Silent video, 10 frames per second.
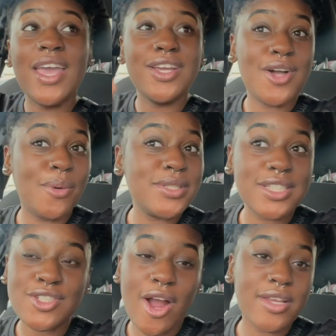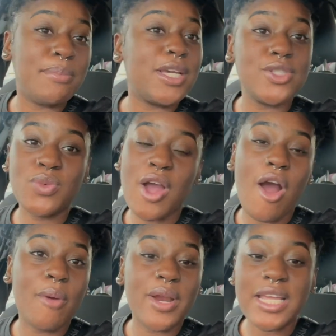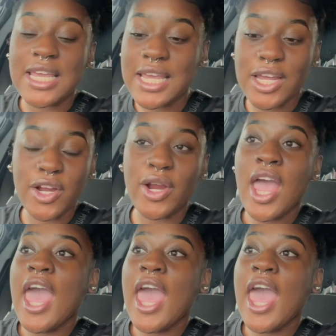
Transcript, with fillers: and go into Target because we are already here.